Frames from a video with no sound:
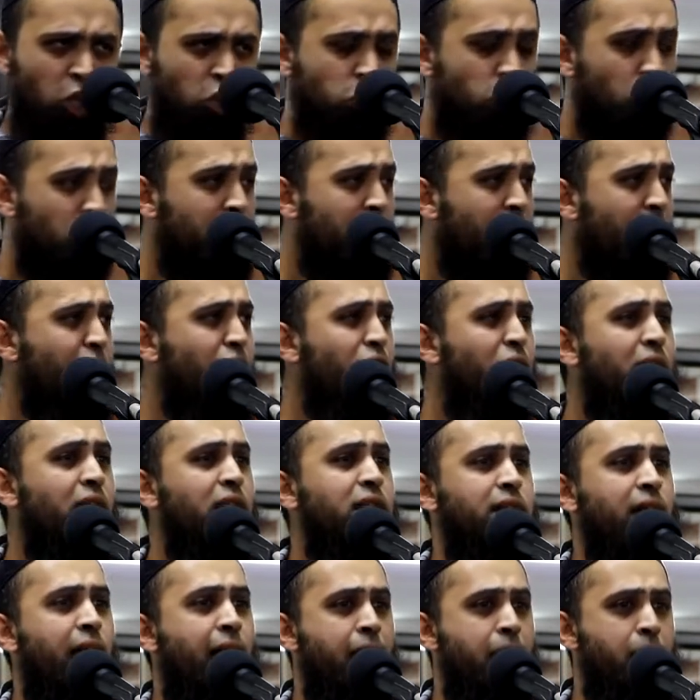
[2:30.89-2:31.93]
So in every
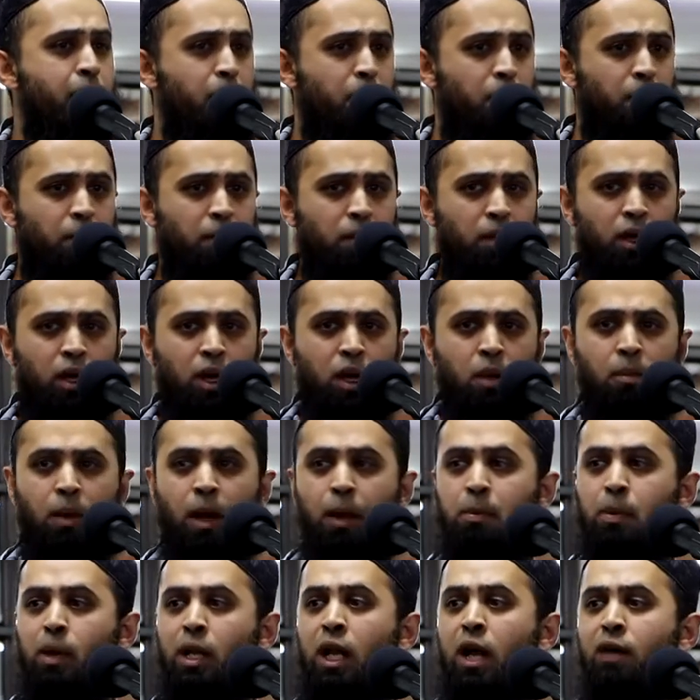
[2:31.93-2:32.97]
time,
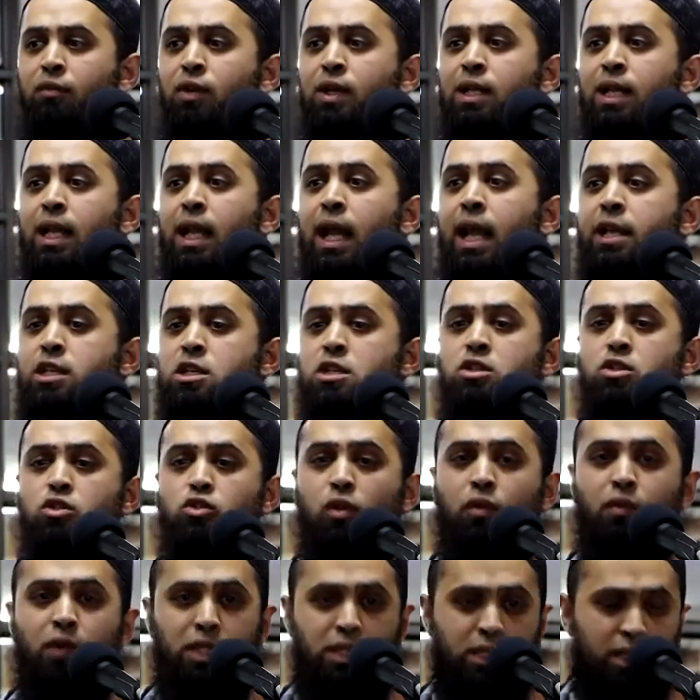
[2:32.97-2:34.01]
my beloved legends
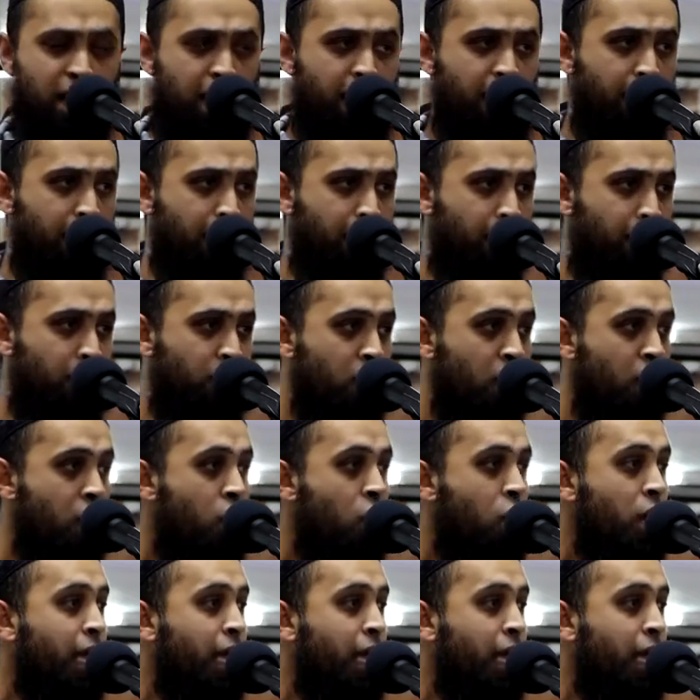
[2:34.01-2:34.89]
of Islam,